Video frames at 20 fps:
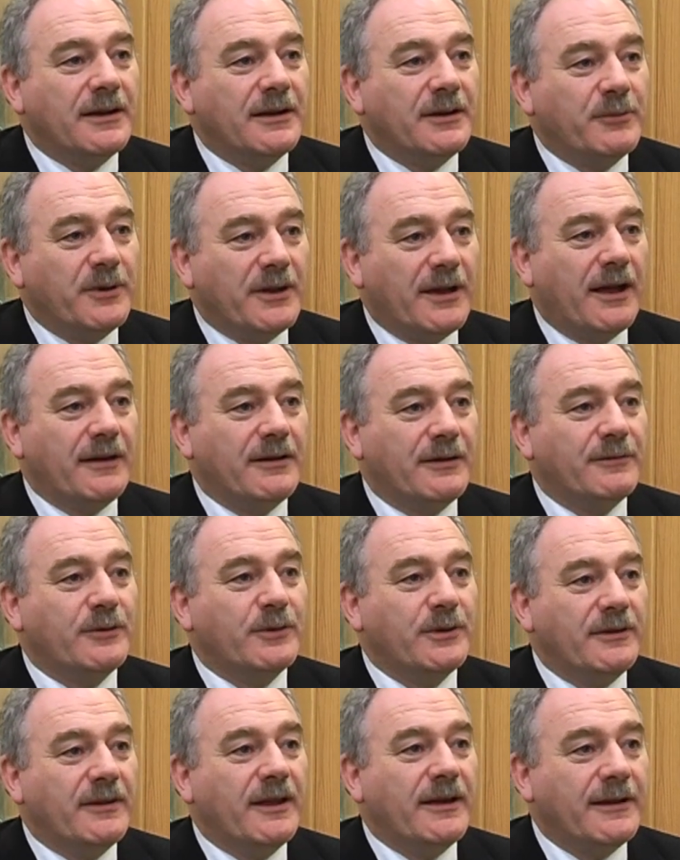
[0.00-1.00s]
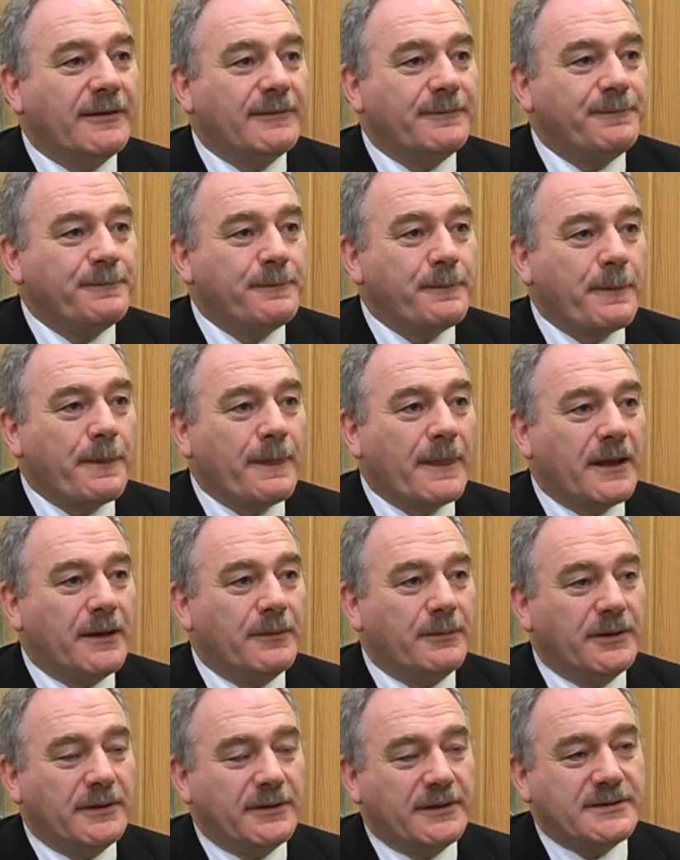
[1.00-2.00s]
We can't avoid that,
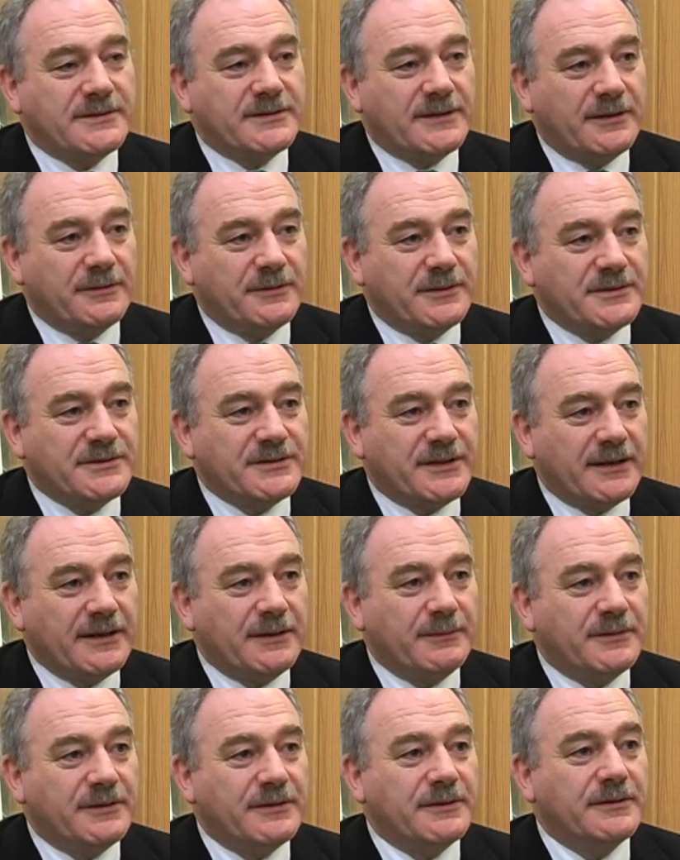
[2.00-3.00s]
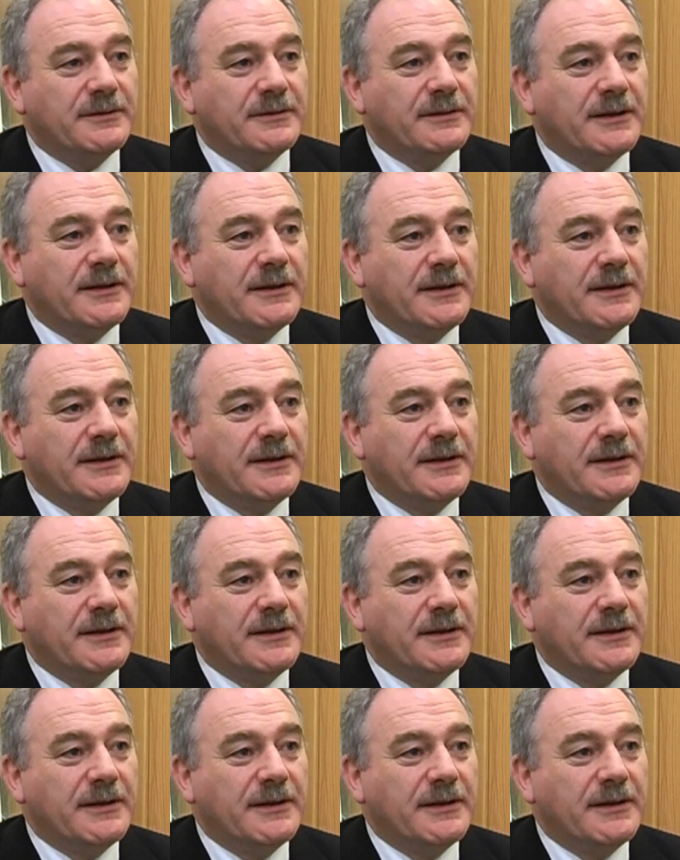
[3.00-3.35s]
but it's time to